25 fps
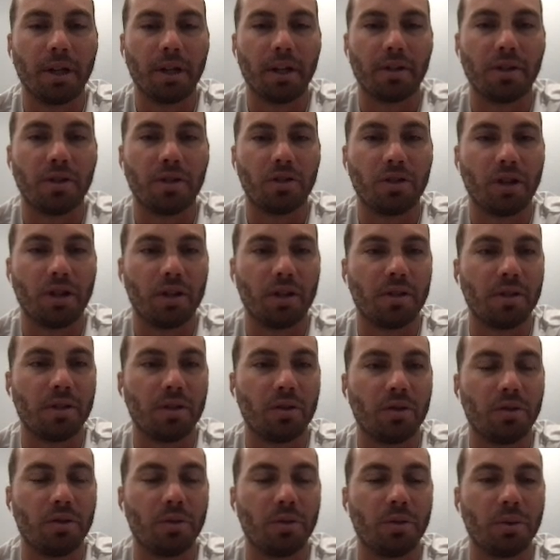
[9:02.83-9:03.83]
gets
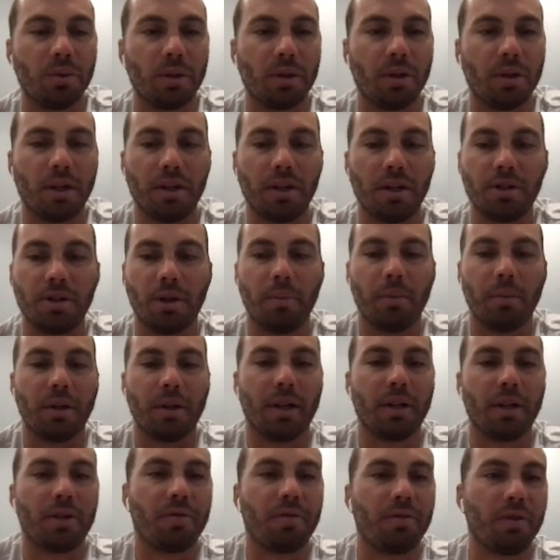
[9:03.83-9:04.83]
adjusted to and something
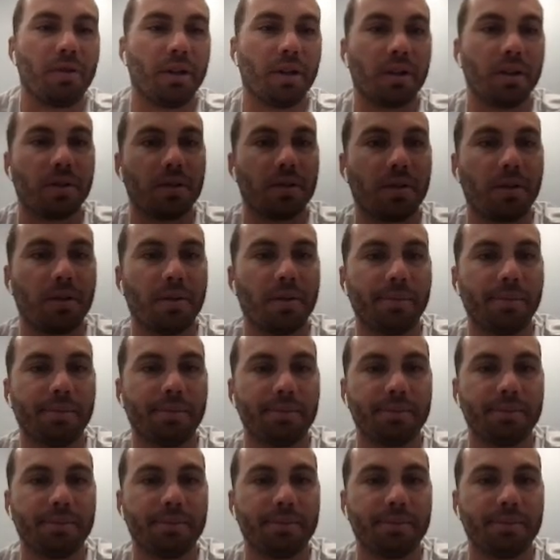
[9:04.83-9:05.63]
that gets fixed.